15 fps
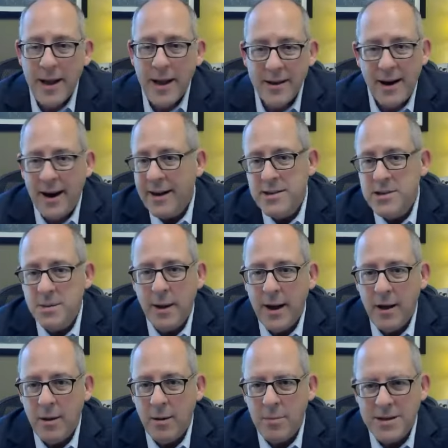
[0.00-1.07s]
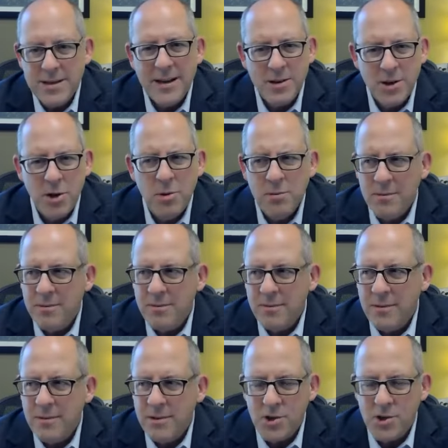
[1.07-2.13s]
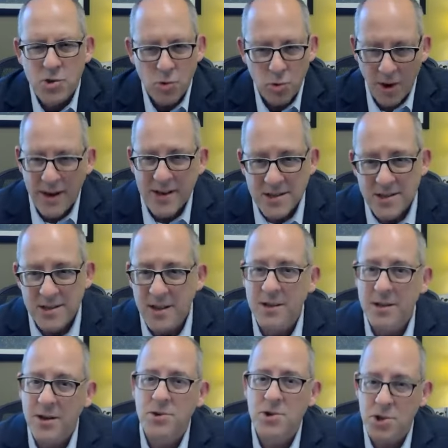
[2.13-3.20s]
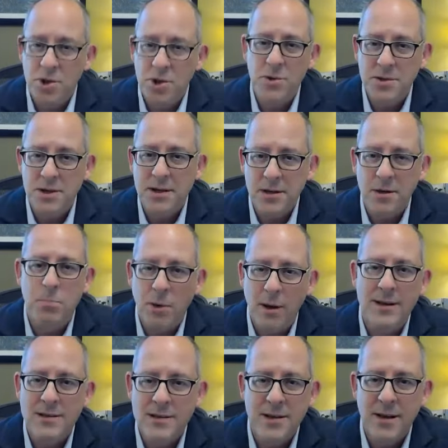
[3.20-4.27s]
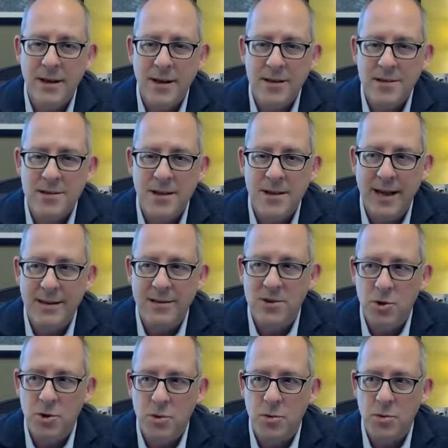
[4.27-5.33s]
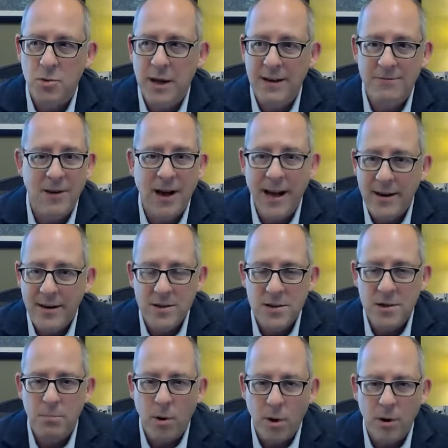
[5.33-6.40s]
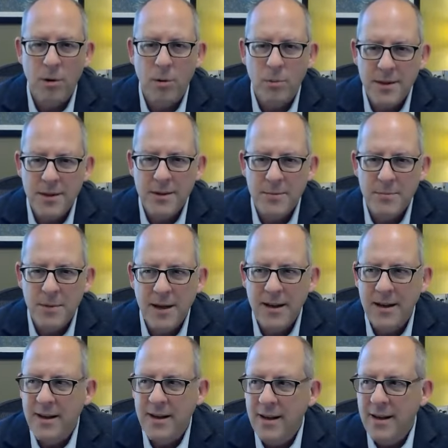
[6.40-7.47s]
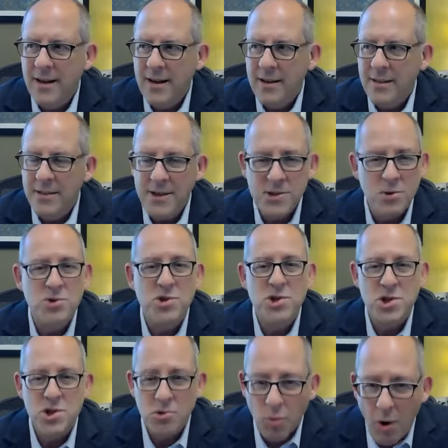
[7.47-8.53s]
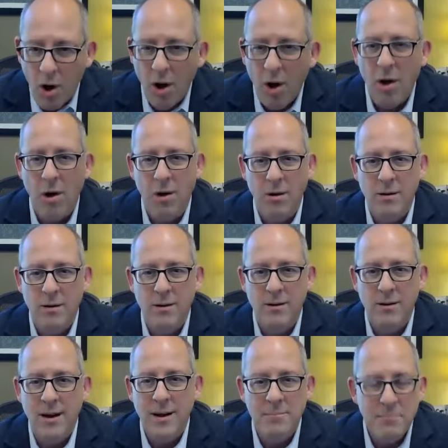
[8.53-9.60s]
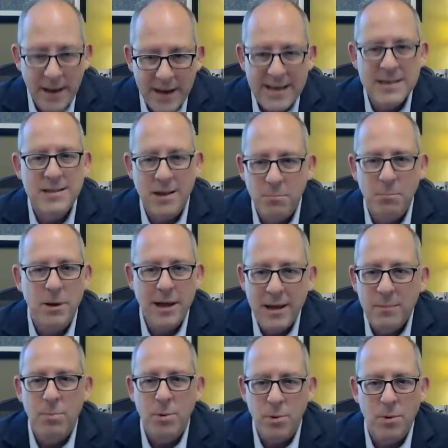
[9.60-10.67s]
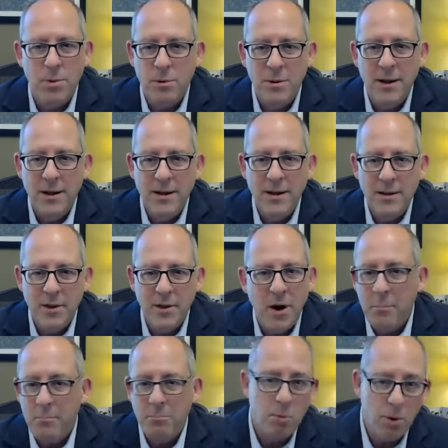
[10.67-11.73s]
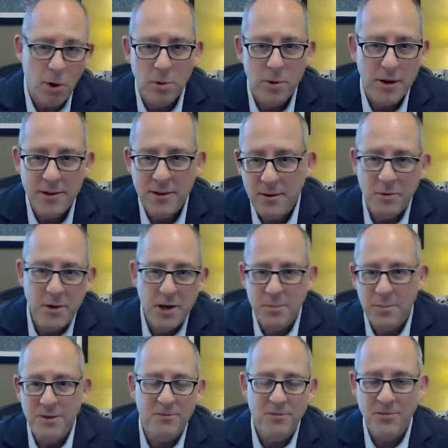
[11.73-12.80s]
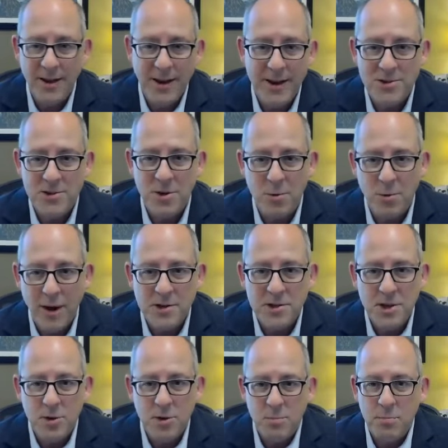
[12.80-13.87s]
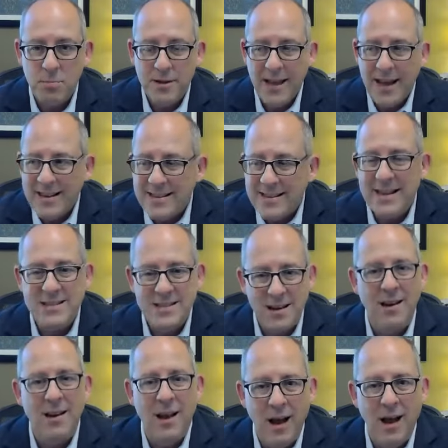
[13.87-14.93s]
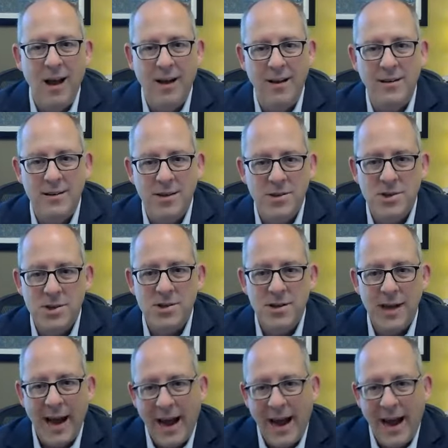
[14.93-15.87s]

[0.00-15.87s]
and I need some help. I was like, the trust that they're choosing to place in us and to invite us to partner with them, these are strong, amazing people. They're not broken. They don't need to be fixed or rescued, but that takes a lot to just ask for